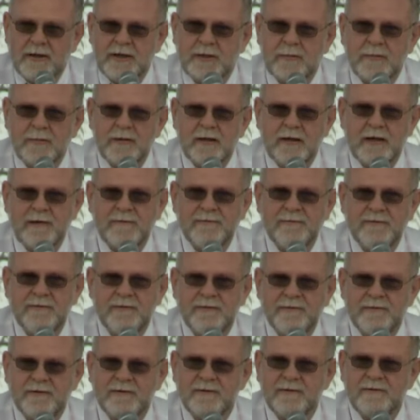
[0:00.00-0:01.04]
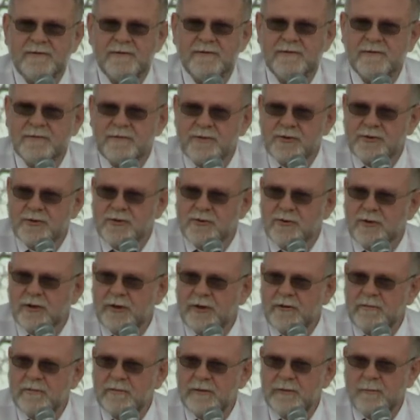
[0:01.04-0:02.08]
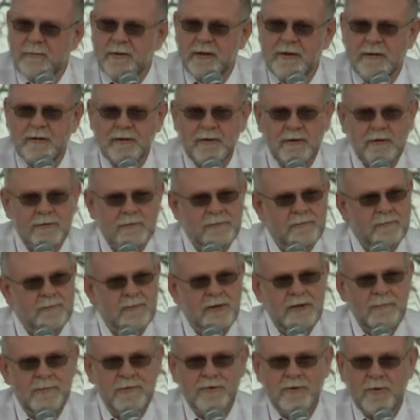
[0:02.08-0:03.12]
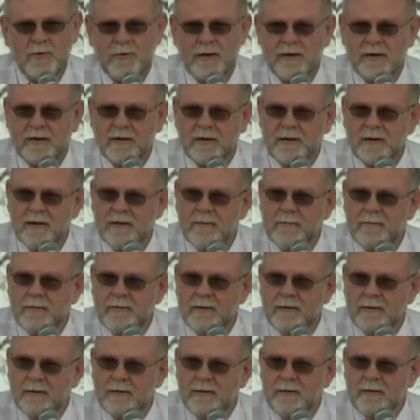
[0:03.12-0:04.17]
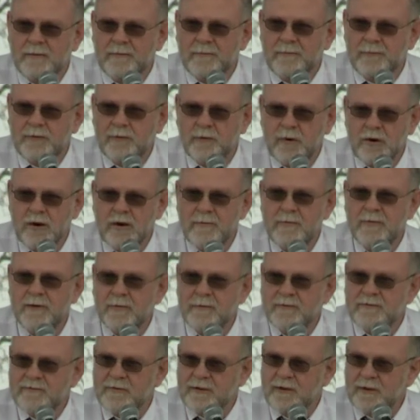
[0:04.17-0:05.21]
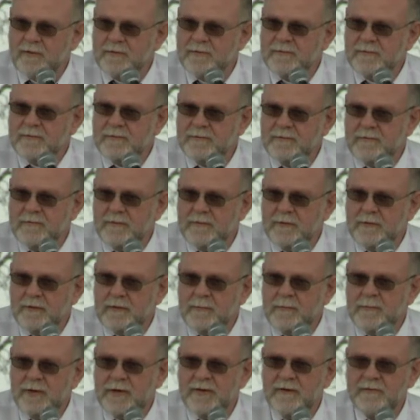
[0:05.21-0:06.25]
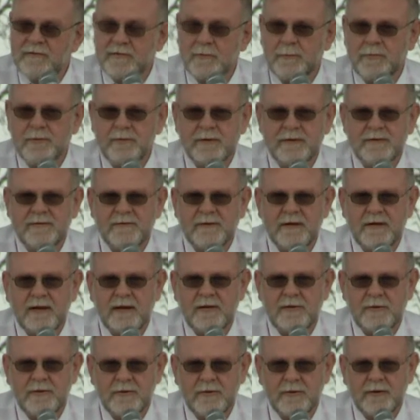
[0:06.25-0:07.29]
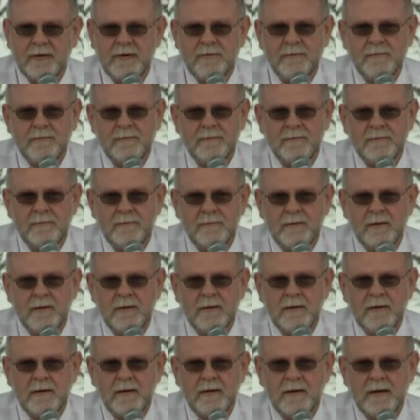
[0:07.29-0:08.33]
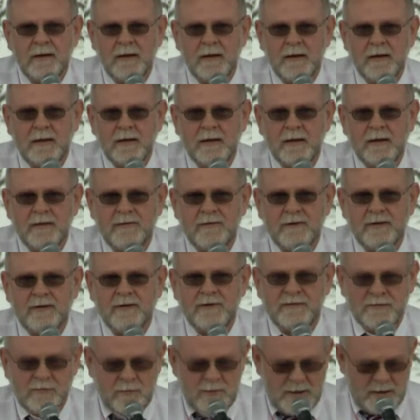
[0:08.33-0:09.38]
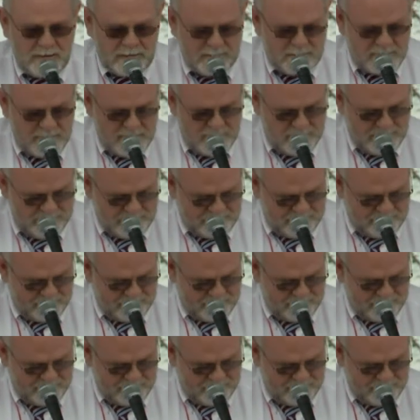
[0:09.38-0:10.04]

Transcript: he would like for the citizens of Detroit, and maybe they're waking up, to arm themselves because the police can't do it. And I think he's right there.